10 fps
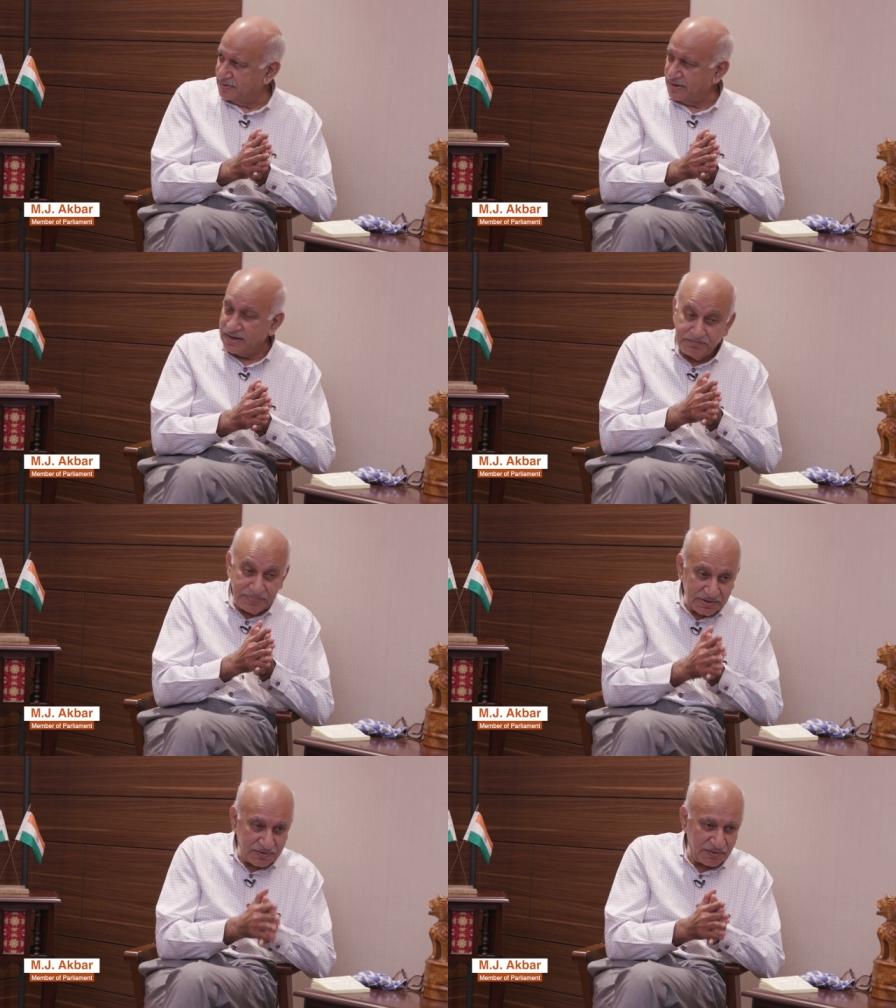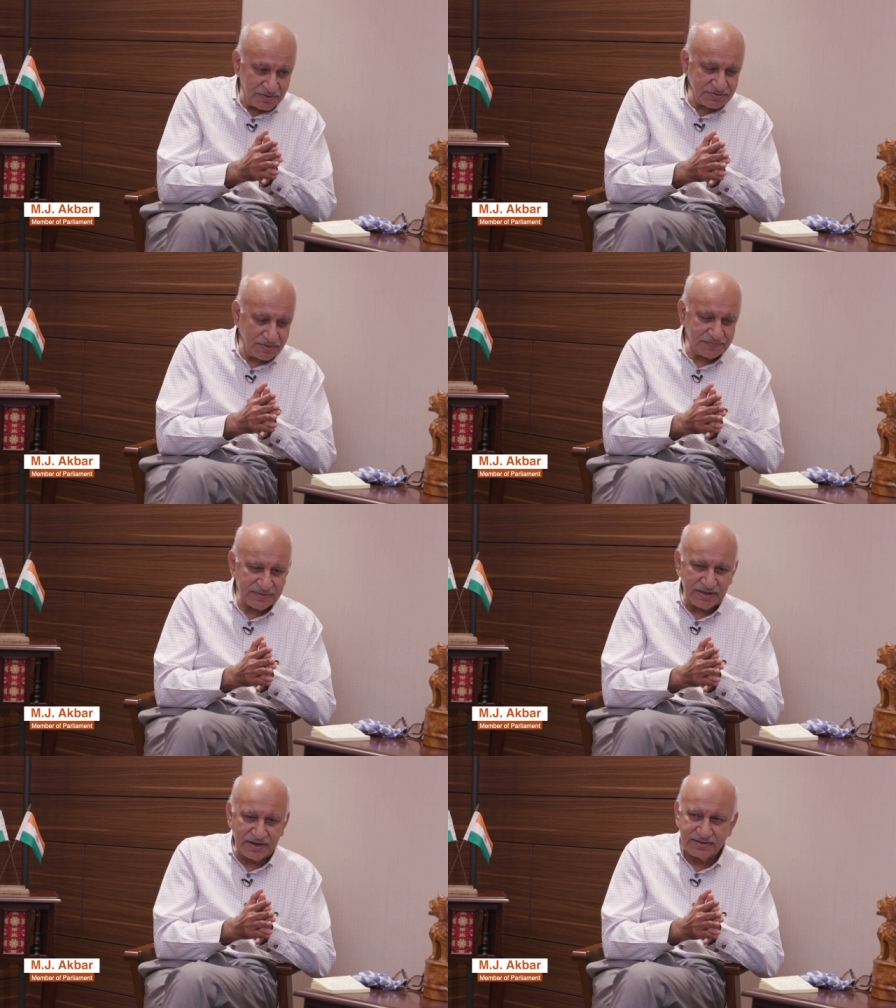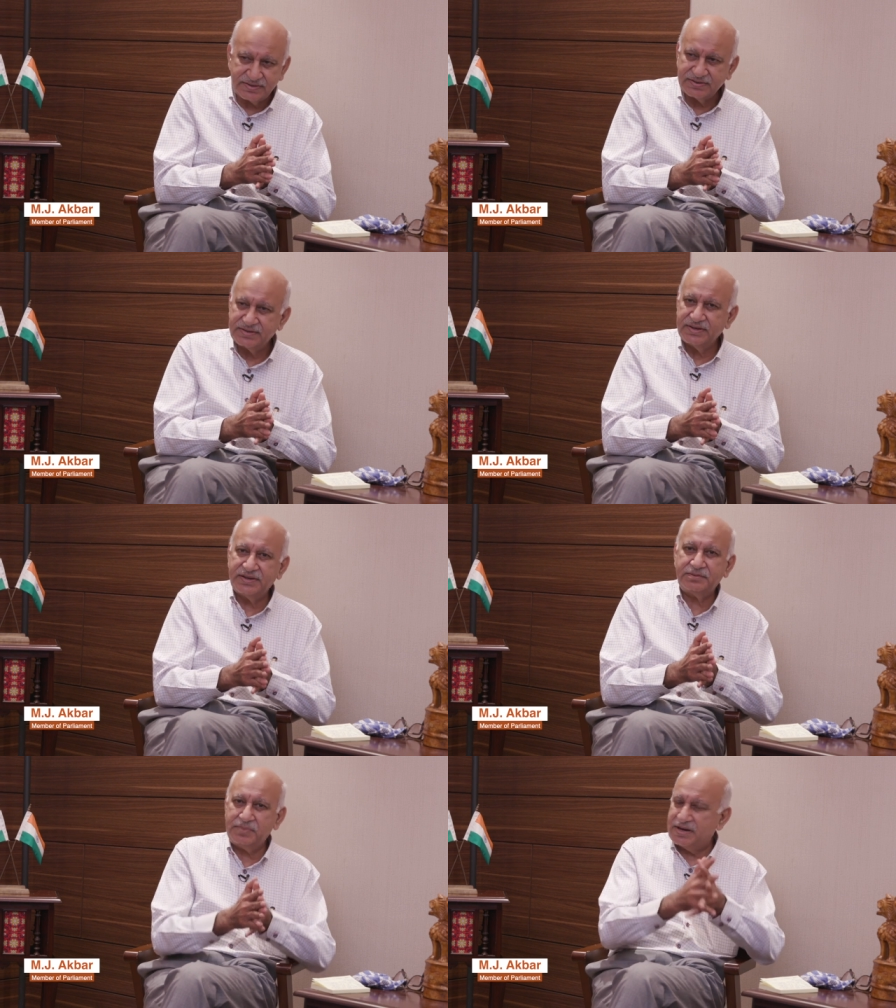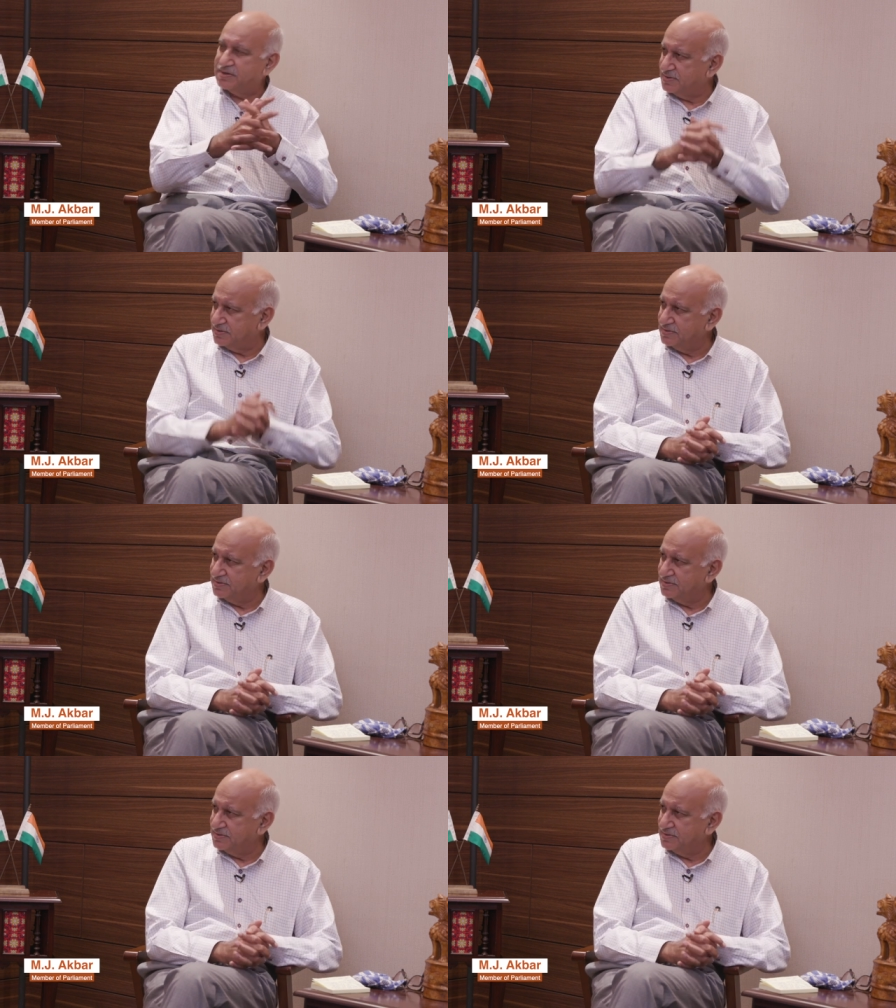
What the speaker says: And because of that, he remained.